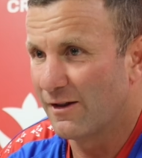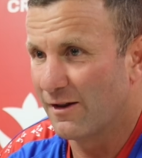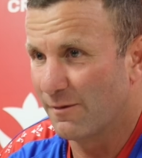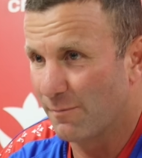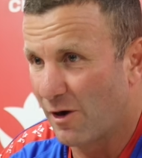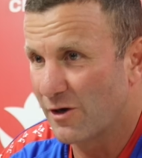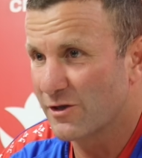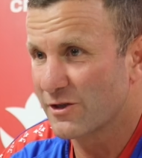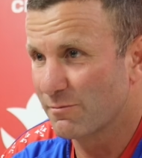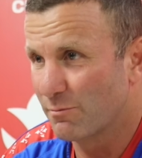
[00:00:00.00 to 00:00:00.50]
the
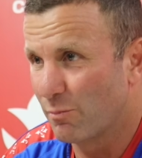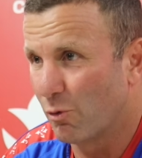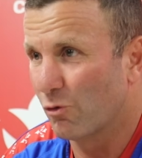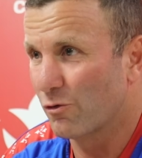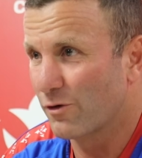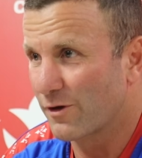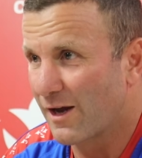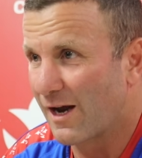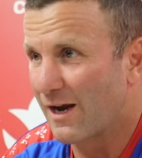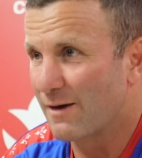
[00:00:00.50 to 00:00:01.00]
most
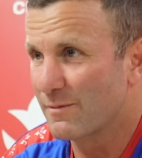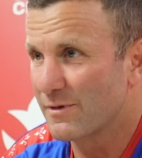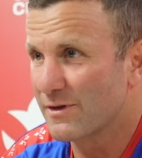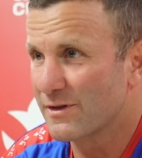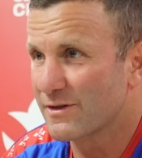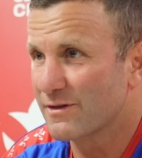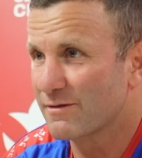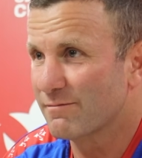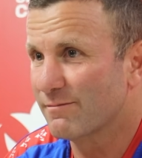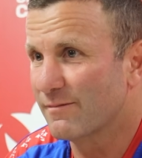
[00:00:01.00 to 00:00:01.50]
important game
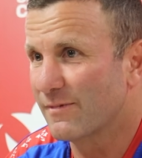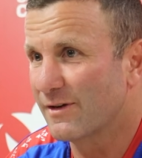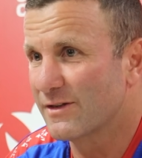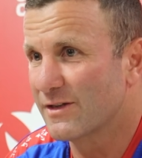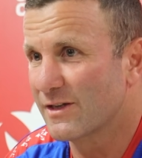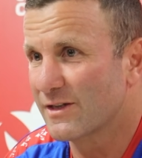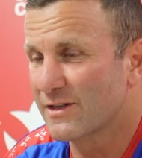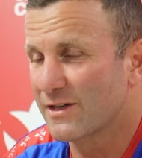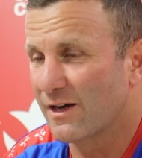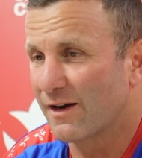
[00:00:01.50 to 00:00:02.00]
is
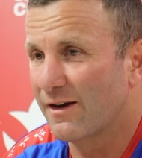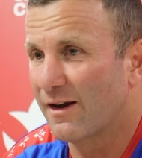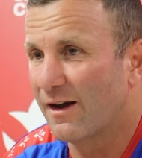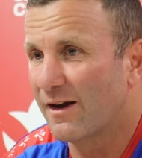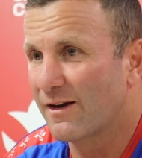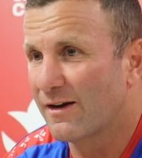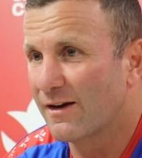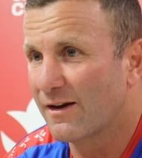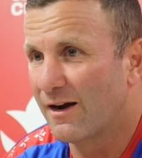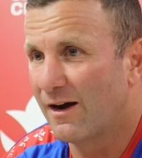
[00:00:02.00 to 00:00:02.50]
this
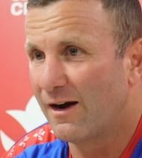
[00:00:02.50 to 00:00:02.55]
Sunday.